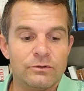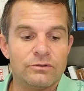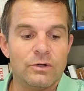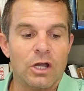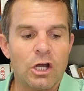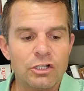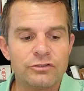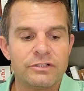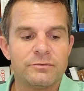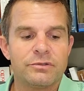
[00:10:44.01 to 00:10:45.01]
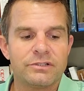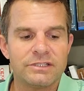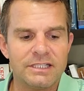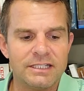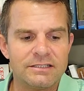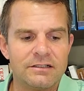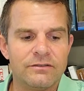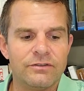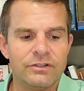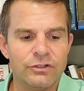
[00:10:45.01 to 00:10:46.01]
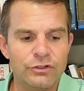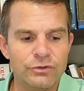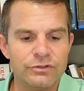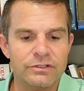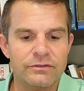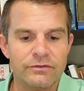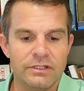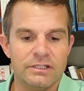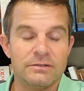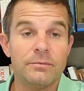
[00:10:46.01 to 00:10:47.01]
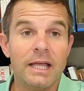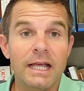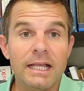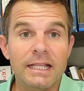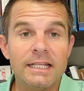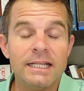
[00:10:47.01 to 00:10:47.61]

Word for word: to 100% of the user fees paid.